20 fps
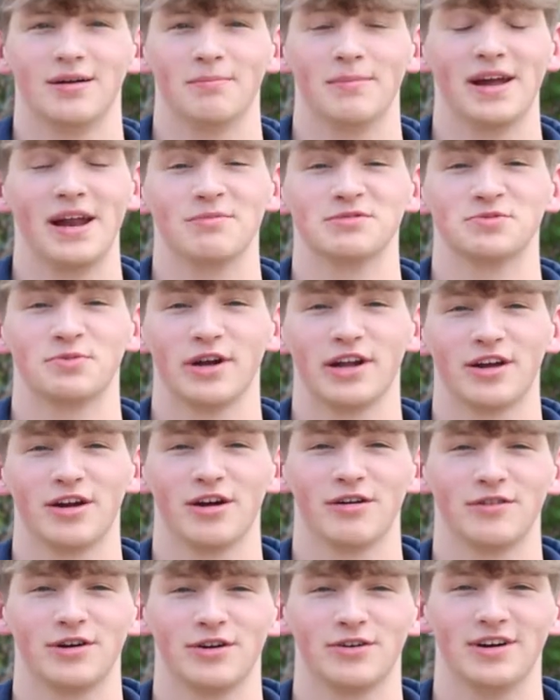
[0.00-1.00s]
My name is Brennan
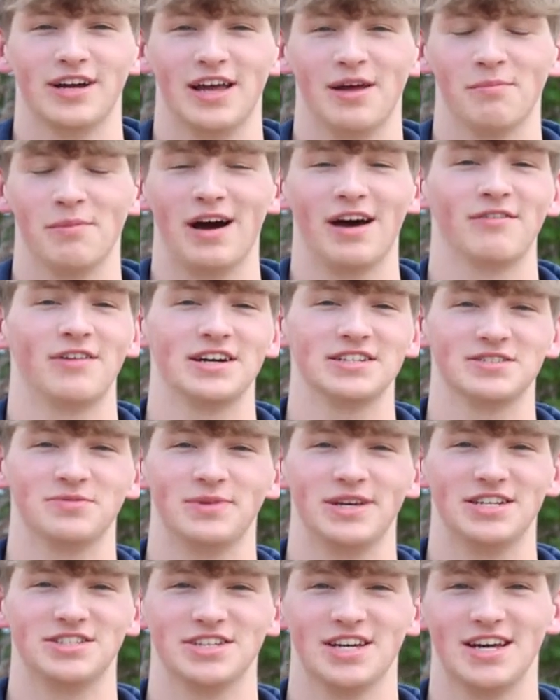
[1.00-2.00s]
Curvo, and my advice to
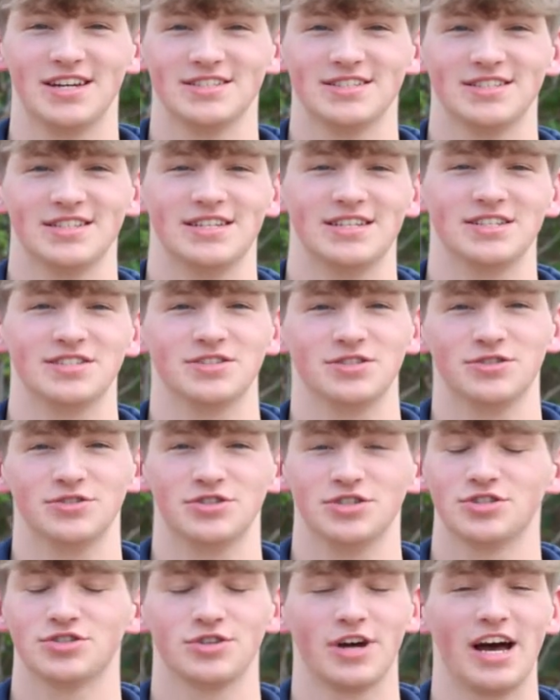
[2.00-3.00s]
BHS is to
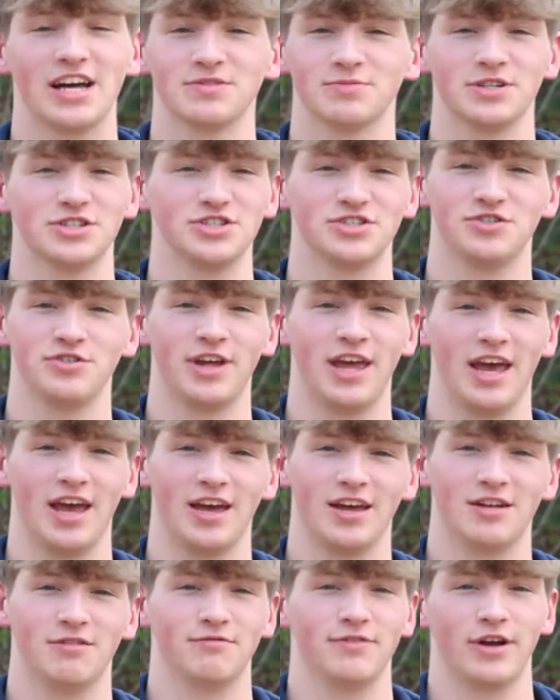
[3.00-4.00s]
just try as much as you
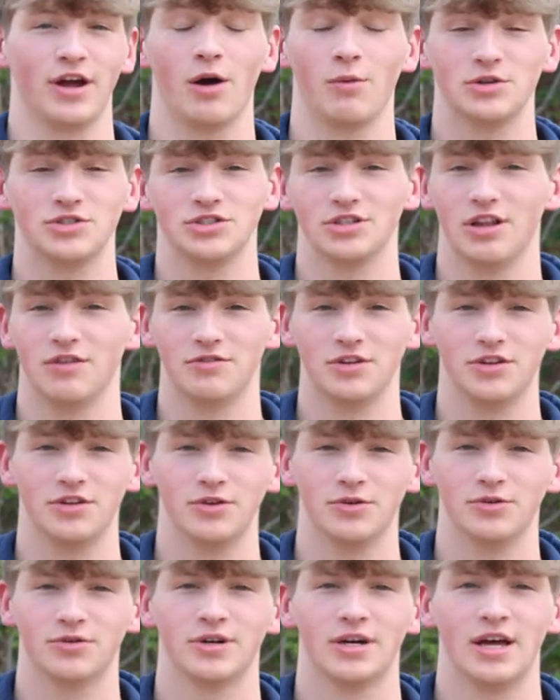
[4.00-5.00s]
can and figure out what you love to
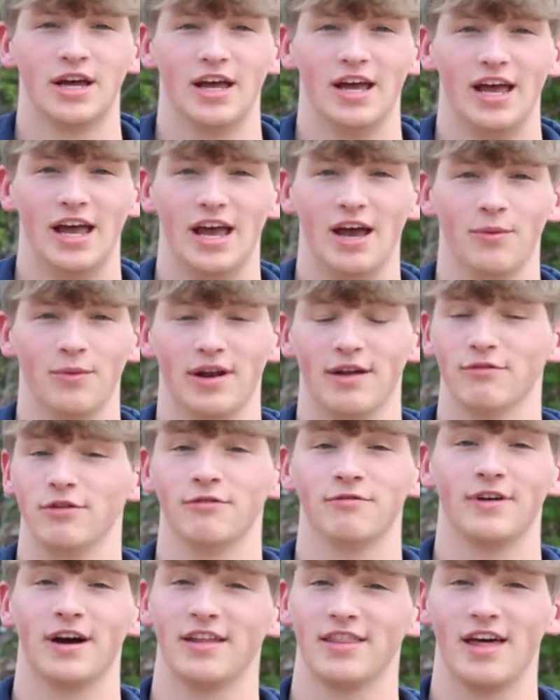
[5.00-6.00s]
do. And whenever
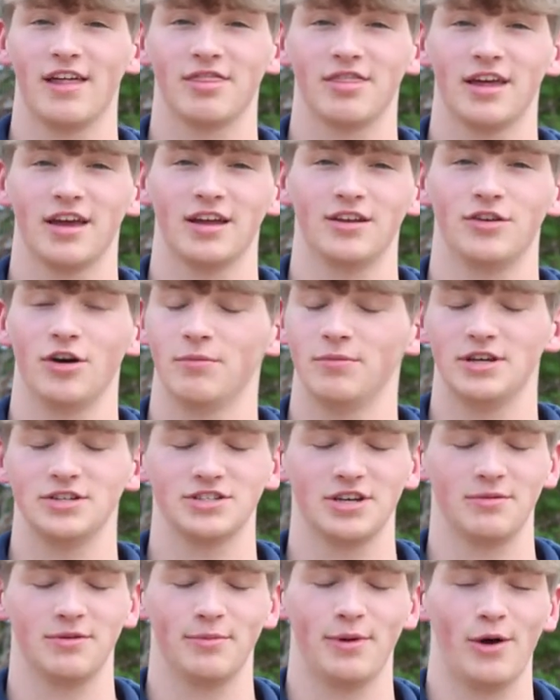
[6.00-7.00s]
you find that thing, don't be
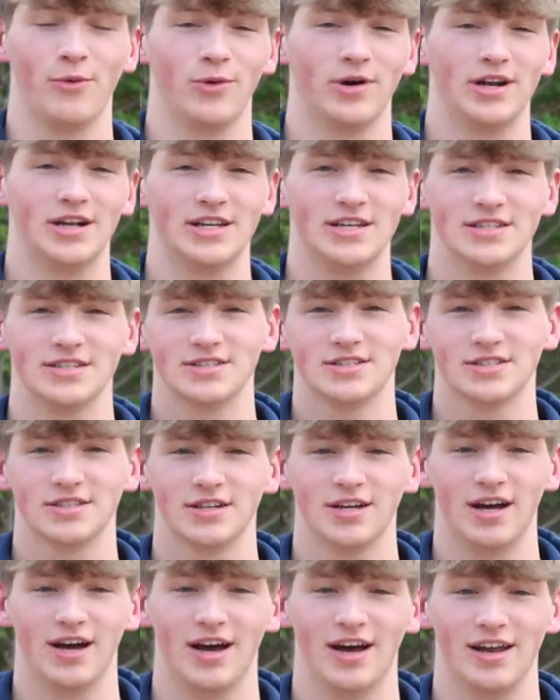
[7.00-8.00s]
ashamed about what it is.
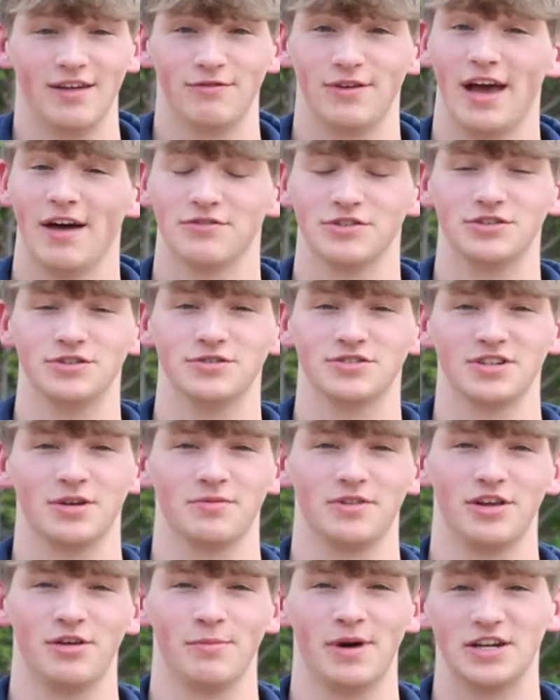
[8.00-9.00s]
Uh, and if you have to do
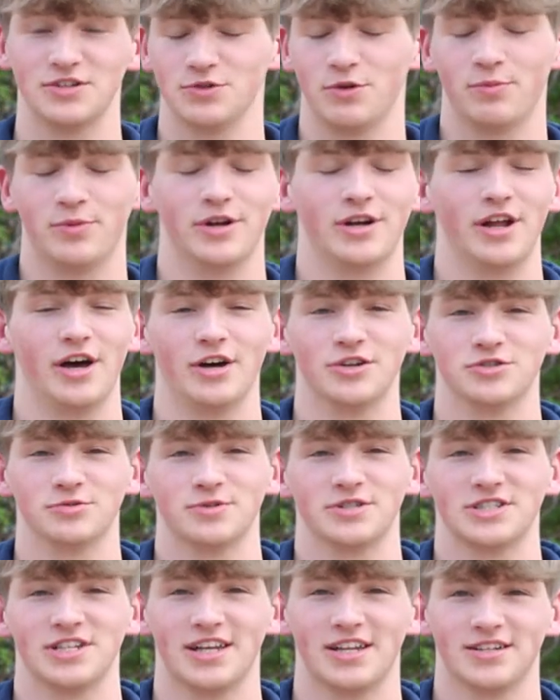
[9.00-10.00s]
something, you might as well put in
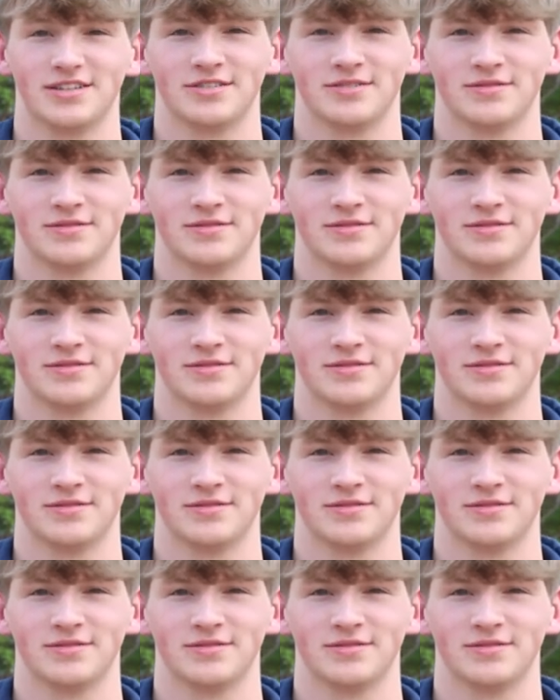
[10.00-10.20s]
100%.